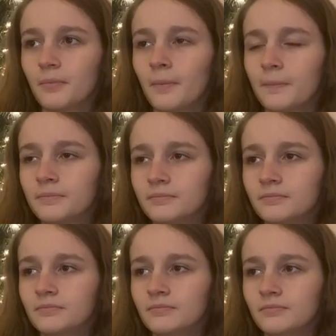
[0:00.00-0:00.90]

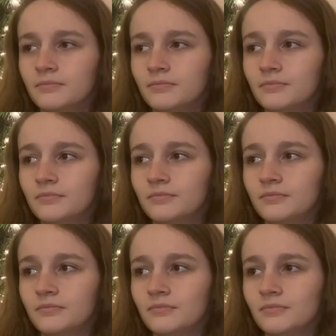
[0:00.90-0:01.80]

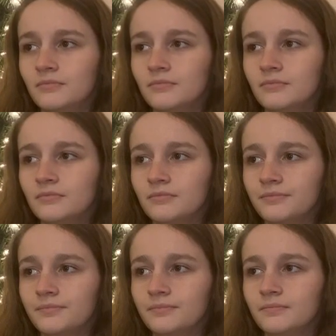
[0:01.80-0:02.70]

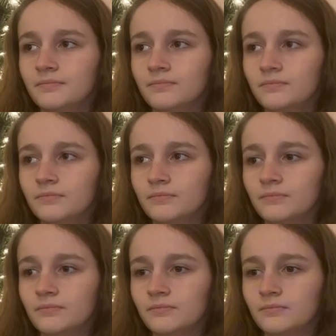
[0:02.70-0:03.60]

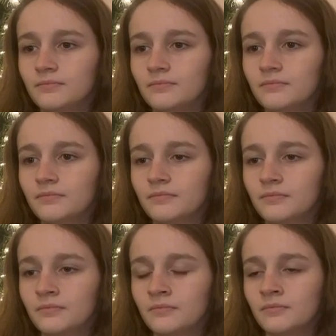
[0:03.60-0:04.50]

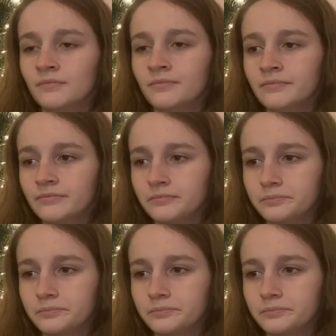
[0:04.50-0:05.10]
Nobody speaks.